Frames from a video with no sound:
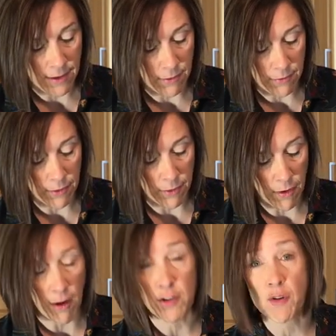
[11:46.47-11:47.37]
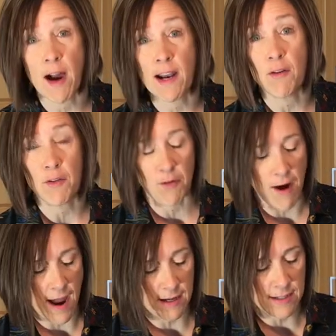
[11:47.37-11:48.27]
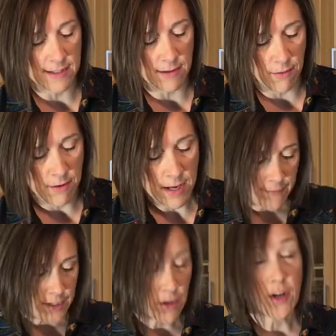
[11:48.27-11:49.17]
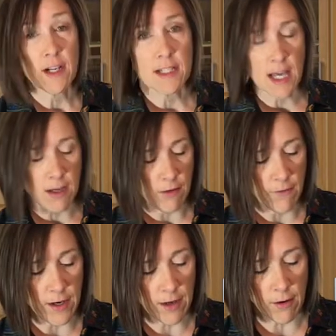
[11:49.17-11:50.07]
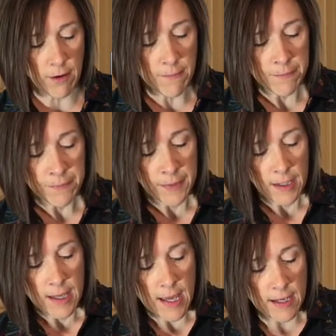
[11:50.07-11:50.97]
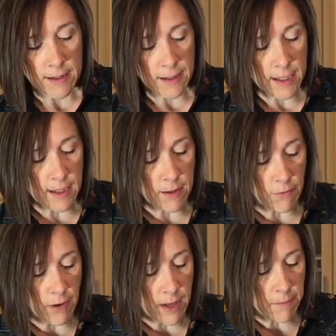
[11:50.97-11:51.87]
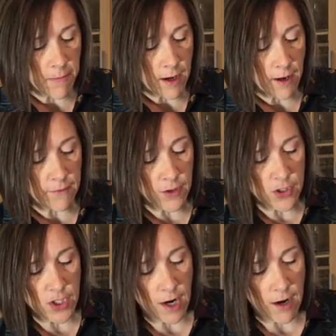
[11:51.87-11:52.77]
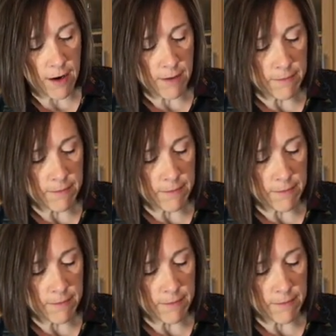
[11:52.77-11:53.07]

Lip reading: where they're all dried out and cracked. So you're going to take your vinegar and clean the rim of your jar.